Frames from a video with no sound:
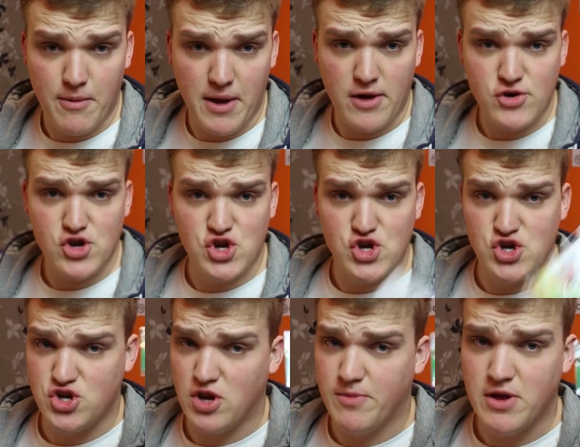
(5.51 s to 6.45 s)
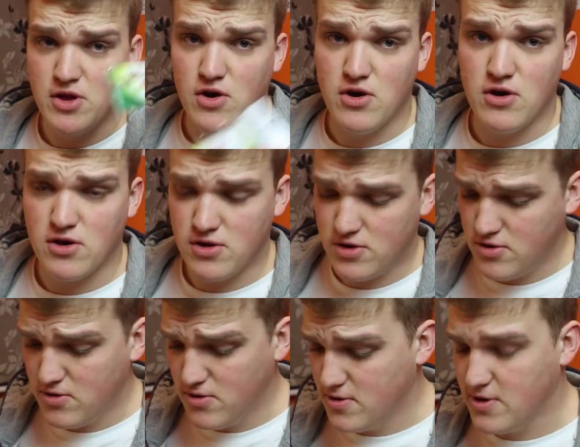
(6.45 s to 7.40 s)
about shimming your
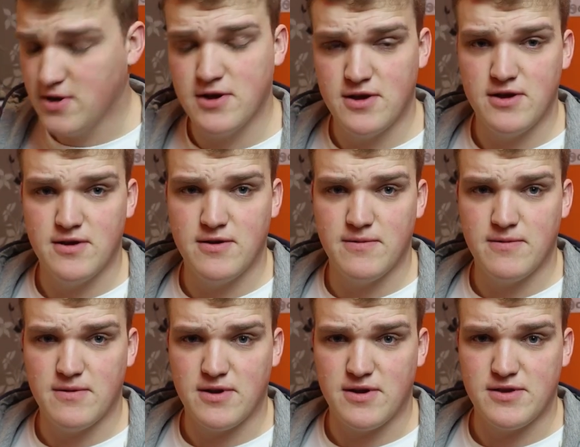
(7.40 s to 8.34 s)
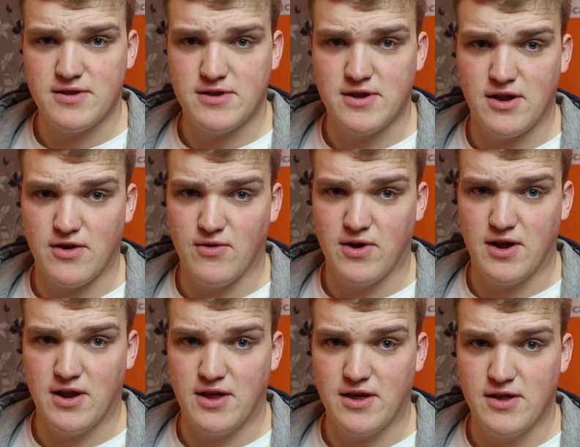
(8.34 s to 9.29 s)
GNU. Did I
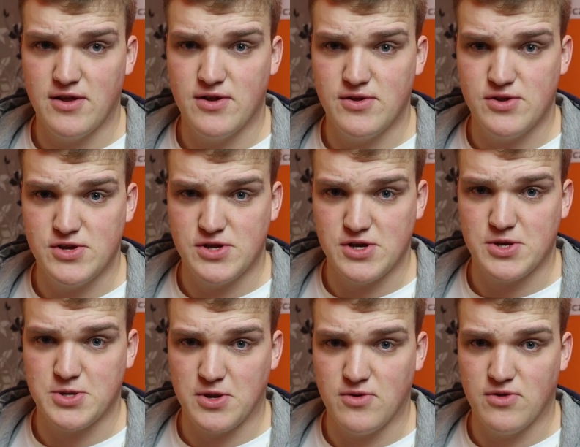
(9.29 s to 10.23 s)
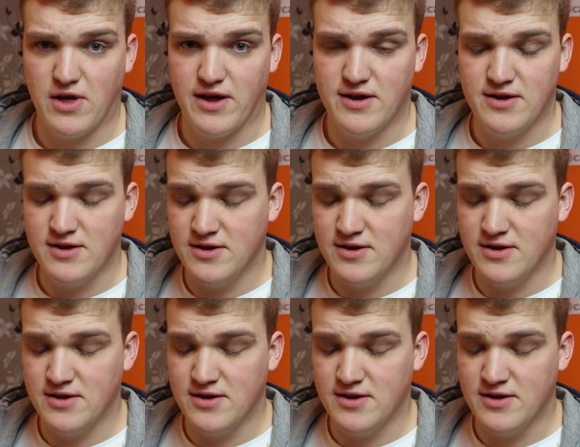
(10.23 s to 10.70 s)
really just do that?